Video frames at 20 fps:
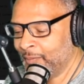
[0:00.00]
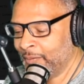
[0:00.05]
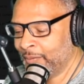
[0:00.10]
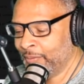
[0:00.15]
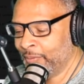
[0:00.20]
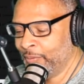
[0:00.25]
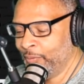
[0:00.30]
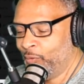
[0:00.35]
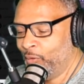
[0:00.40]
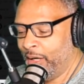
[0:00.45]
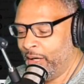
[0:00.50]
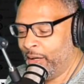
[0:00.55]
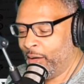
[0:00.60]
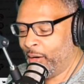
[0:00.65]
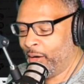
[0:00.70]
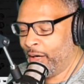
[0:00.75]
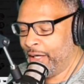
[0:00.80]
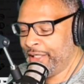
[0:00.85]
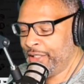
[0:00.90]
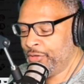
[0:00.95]
Where
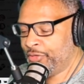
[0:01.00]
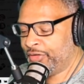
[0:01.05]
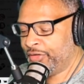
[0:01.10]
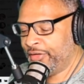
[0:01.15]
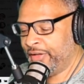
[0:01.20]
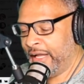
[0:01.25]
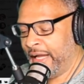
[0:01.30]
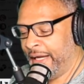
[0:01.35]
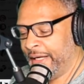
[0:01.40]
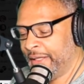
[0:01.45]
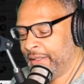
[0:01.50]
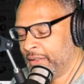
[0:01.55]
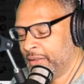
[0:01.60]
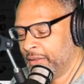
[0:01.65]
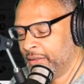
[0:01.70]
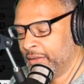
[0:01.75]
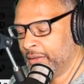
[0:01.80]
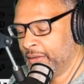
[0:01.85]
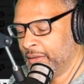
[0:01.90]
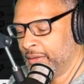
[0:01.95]
are you today?
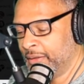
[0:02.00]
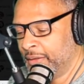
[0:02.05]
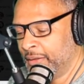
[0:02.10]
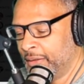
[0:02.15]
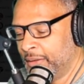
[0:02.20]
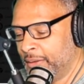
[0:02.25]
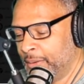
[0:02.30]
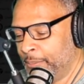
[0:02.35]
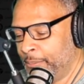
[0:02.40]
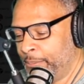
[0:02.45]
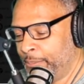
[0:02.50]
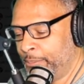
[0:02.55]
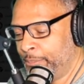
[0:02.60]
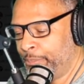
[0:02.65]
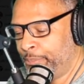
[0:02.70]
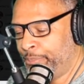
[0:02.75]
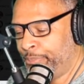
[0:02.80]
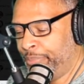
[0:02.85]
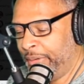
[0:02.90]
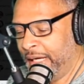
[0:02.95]

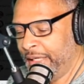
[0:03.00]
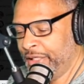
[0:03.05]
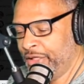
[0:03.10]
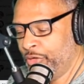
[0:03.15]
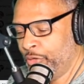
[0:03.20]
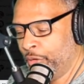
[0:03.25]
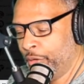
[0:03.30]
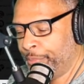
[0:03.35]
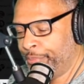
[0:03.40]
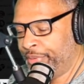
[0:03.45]
Bet you're